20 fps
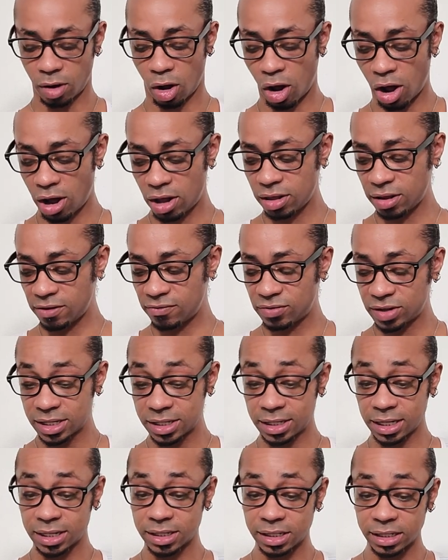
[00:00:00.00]
all of
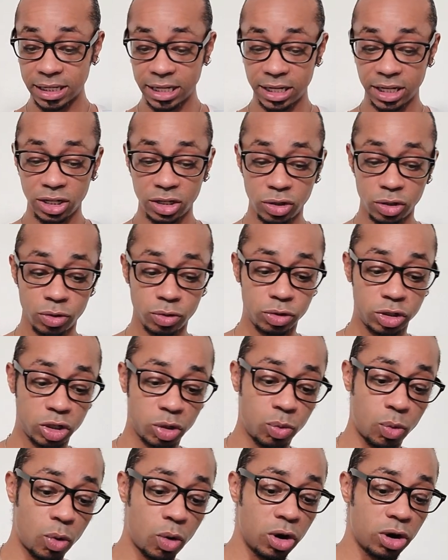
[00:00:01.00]
this is leading you
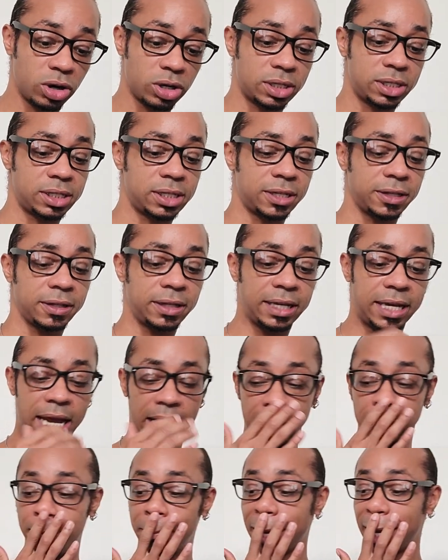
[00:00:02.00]
towards
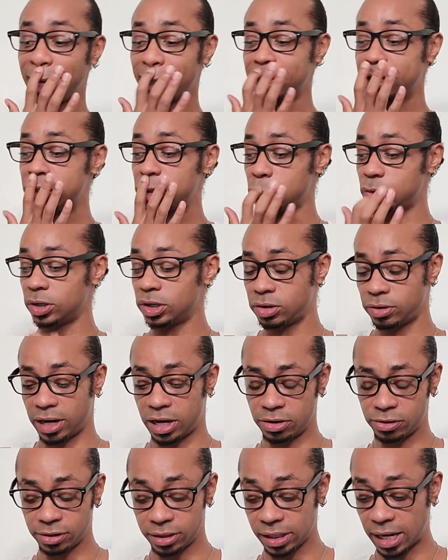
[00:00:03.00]
getting back into a
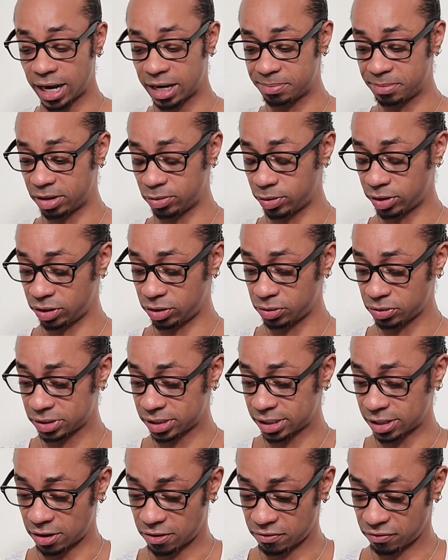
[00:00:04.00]
greater alignment with
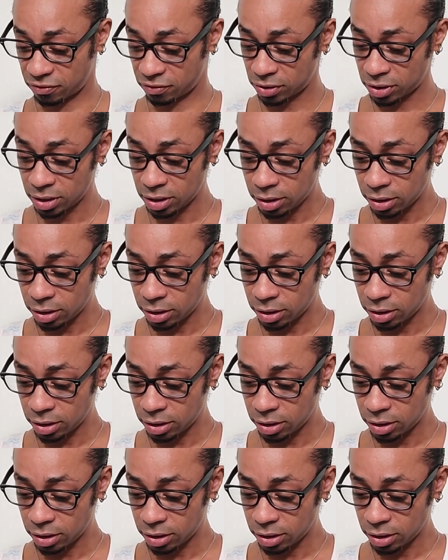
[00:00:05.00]
yourself.